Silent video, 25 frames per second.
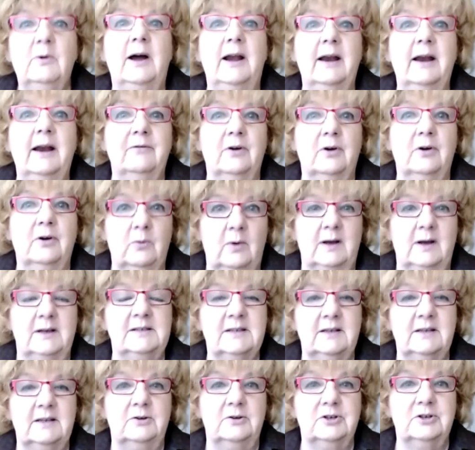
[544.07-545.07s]
whatever it
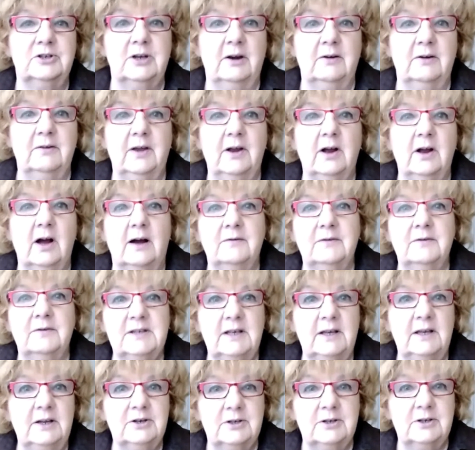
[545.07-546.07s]
was, and you're sharing the
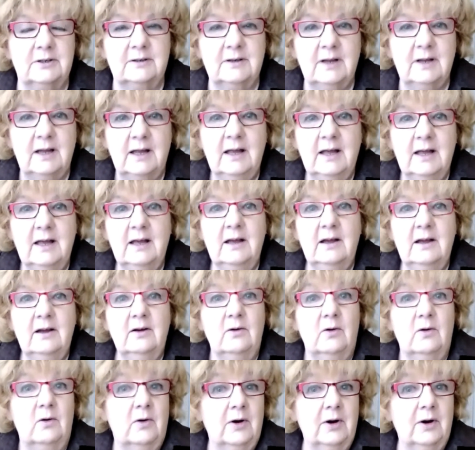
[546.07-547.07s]
conversation.
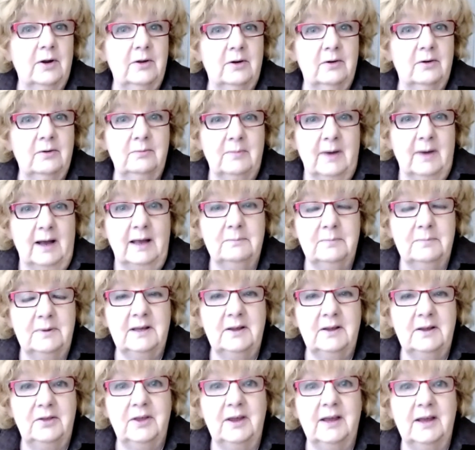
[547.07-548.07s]
Or you might
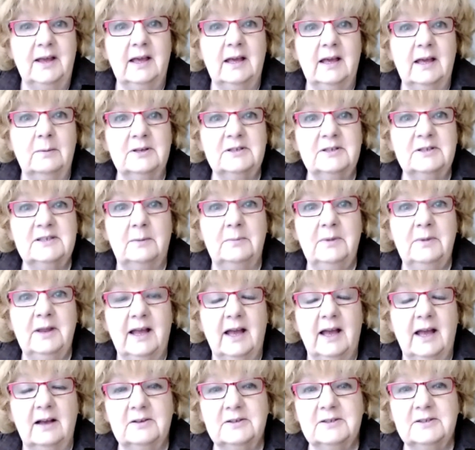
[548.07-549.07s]
be thinking about
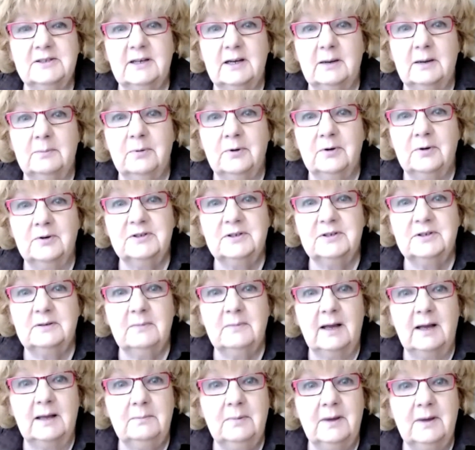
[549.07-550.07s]
something else, and there
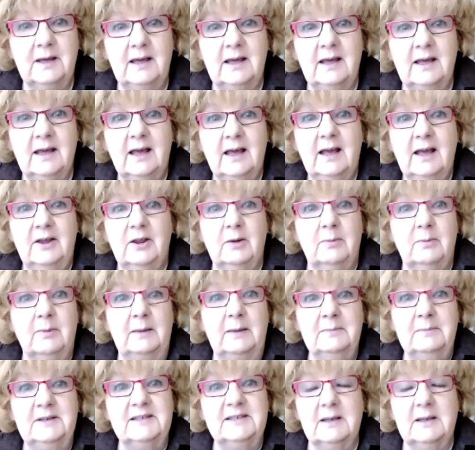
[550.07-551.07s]
might
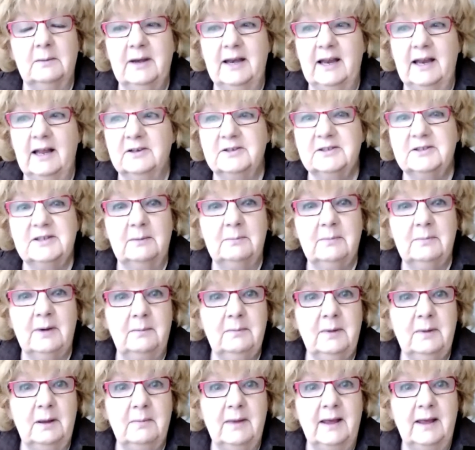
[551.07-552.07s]
be somebody else that
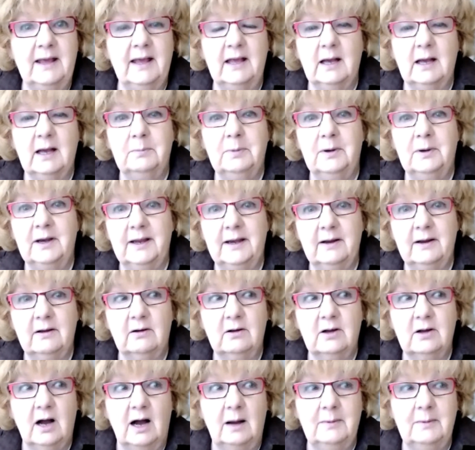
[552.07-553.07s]
might be making a
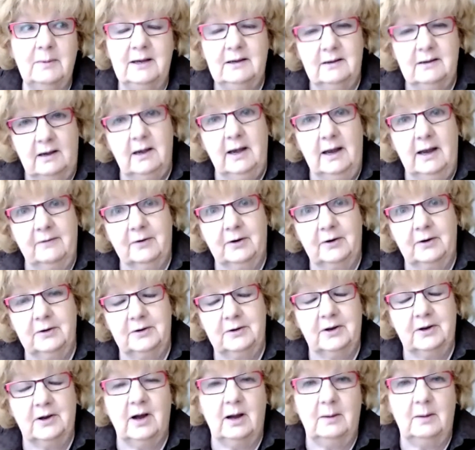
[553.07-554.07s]
political comment. Never
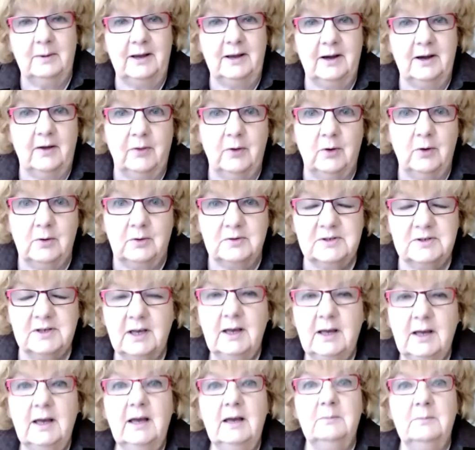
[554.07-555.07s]
good to comment on those,
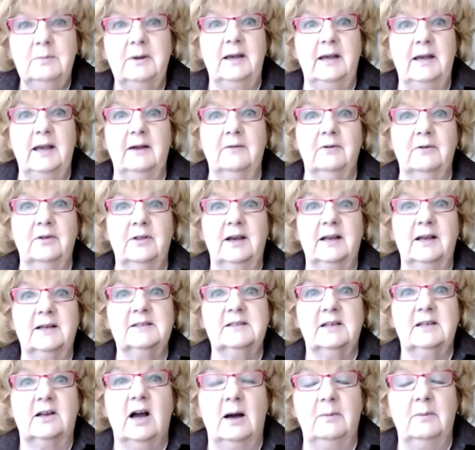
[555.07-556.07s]
but
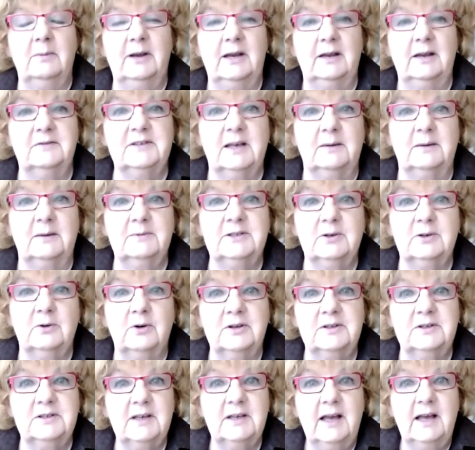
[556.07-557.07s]
nevertheless, a comment of some
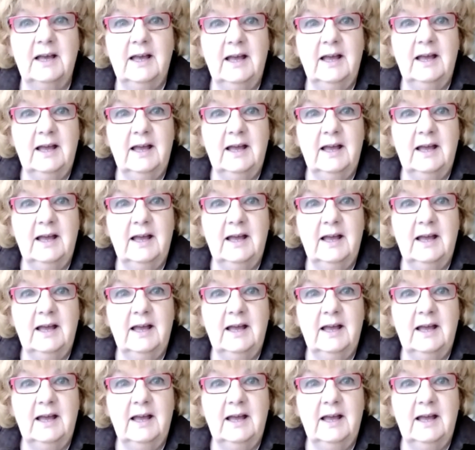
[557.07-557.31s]
sorts.